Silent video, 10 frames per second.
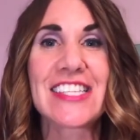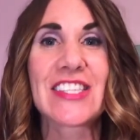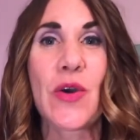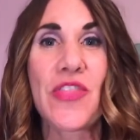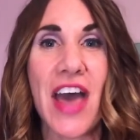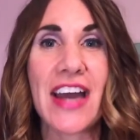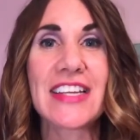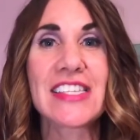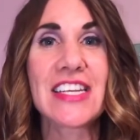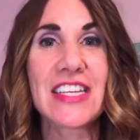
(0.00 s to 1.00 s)
So
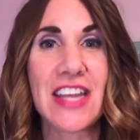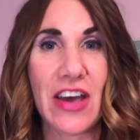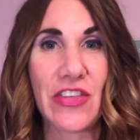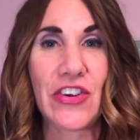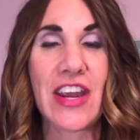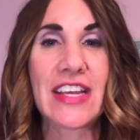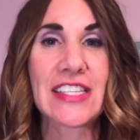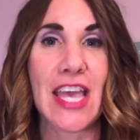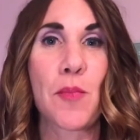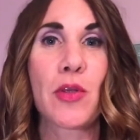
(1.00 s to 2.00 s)
that is another
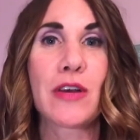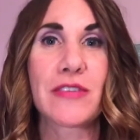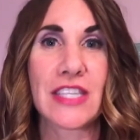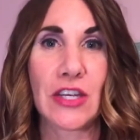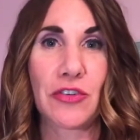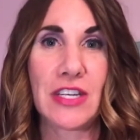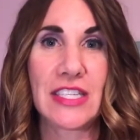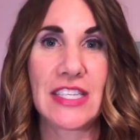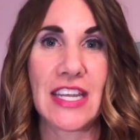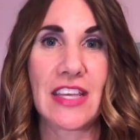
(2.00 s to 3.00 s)
example of
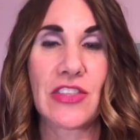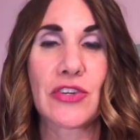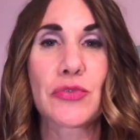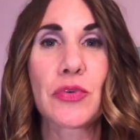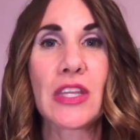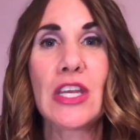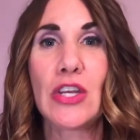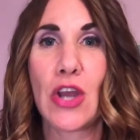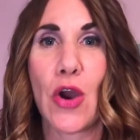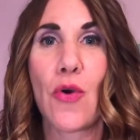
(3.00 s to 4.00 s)
synchronicity. There's really
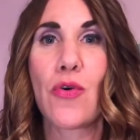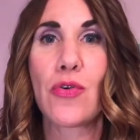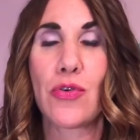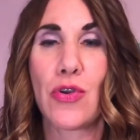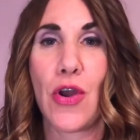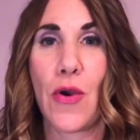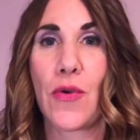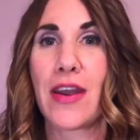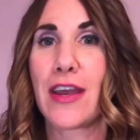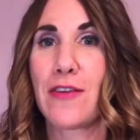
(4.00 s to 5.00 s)
no
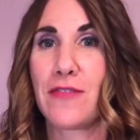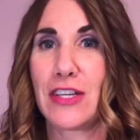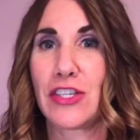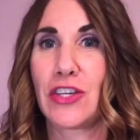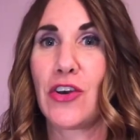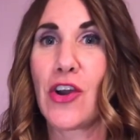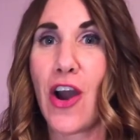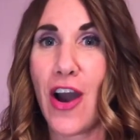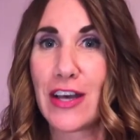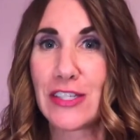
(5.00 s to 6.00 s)
known conventional
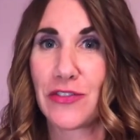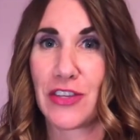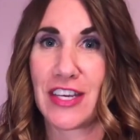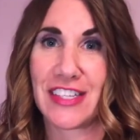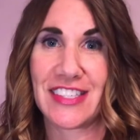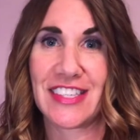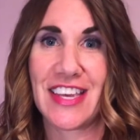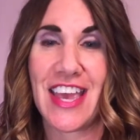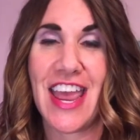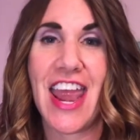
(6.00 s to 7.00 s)
cause for this.
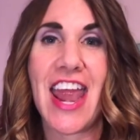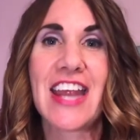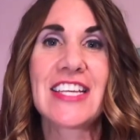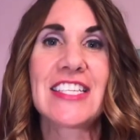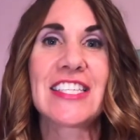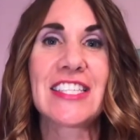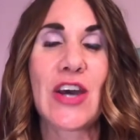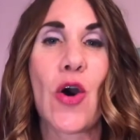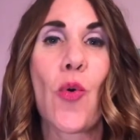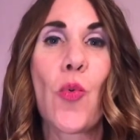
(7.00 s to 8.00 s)

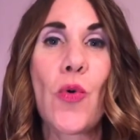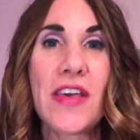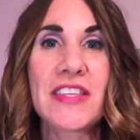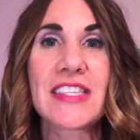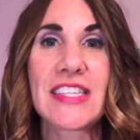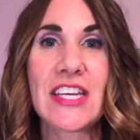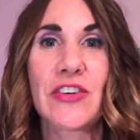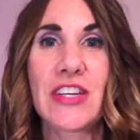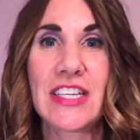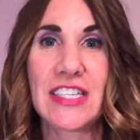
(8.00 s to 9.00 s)
So with
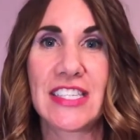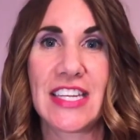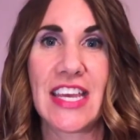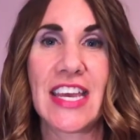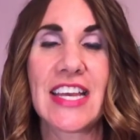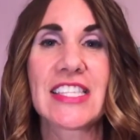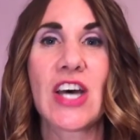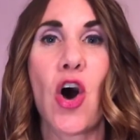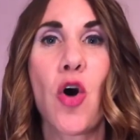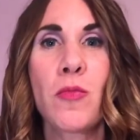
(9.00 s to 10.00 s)
synchronicity, it's
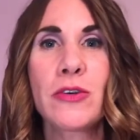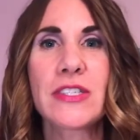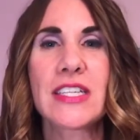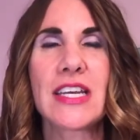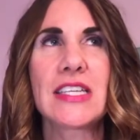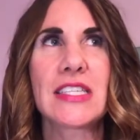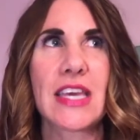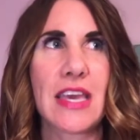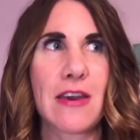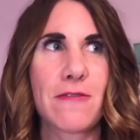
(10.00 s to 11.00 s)
almost as
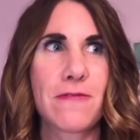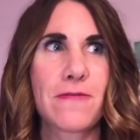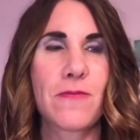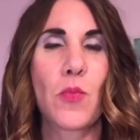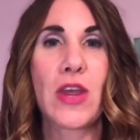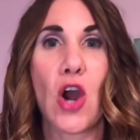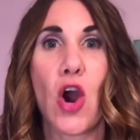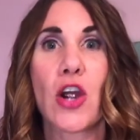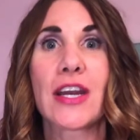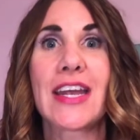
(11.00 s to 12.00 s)
if we
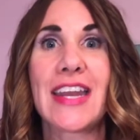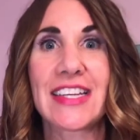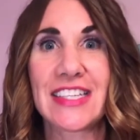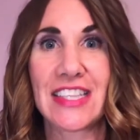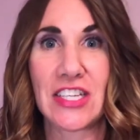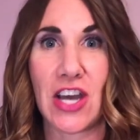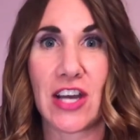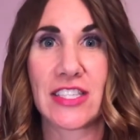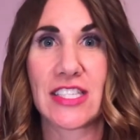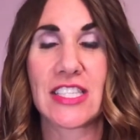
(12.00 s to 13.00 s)
are connecting the
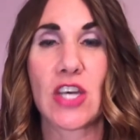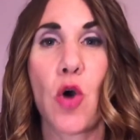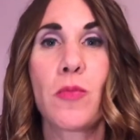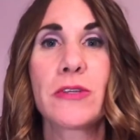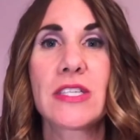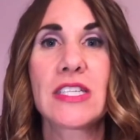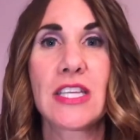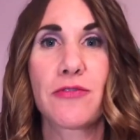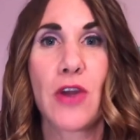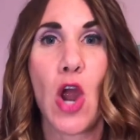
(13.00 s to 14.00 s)
dots. It's almost as
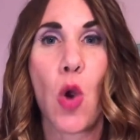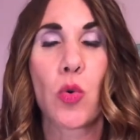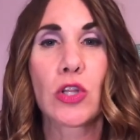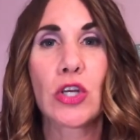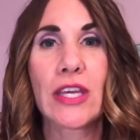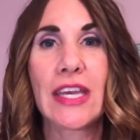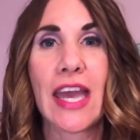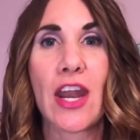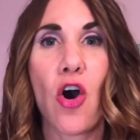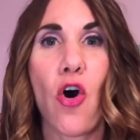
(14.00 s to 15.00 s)
if we're looking
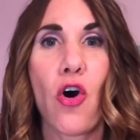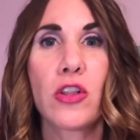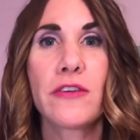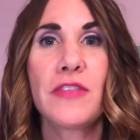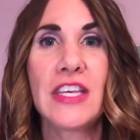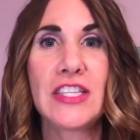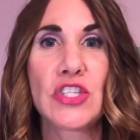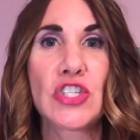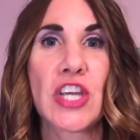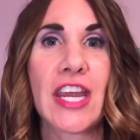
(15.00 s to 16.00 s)
at all of these
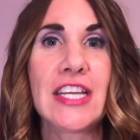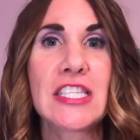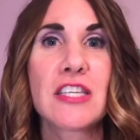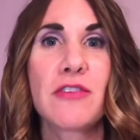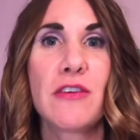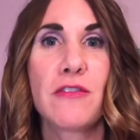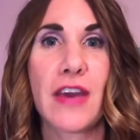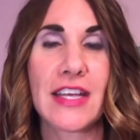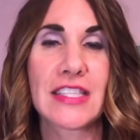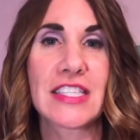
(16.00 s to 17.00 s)
chains of
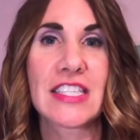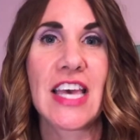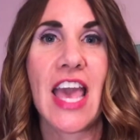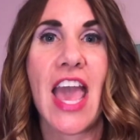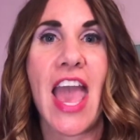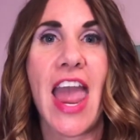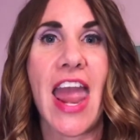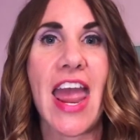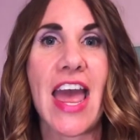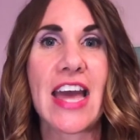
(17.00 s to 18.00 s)
events
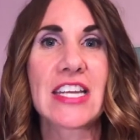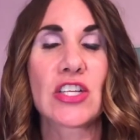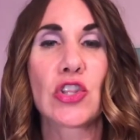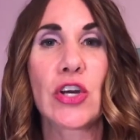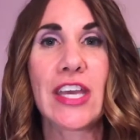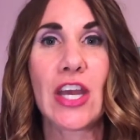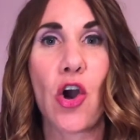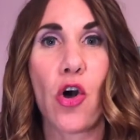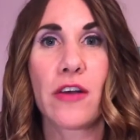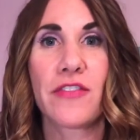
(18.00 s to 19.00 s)
and looking at
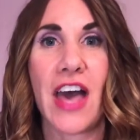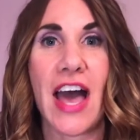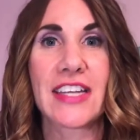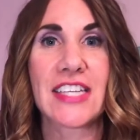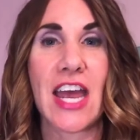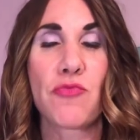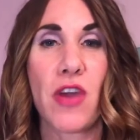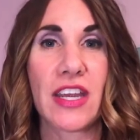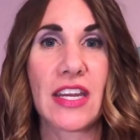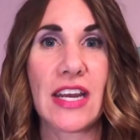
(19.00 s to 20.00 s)
all of that and
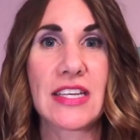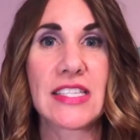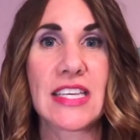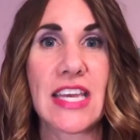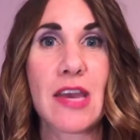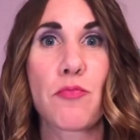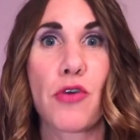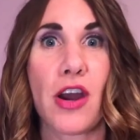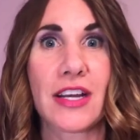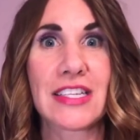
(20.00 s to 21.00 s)
recognizing it
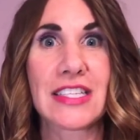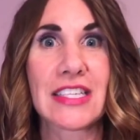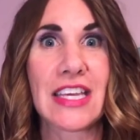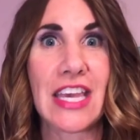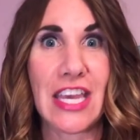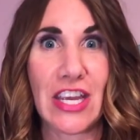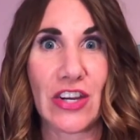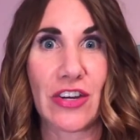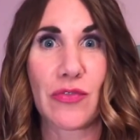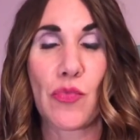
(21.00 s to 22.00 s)
brought us here,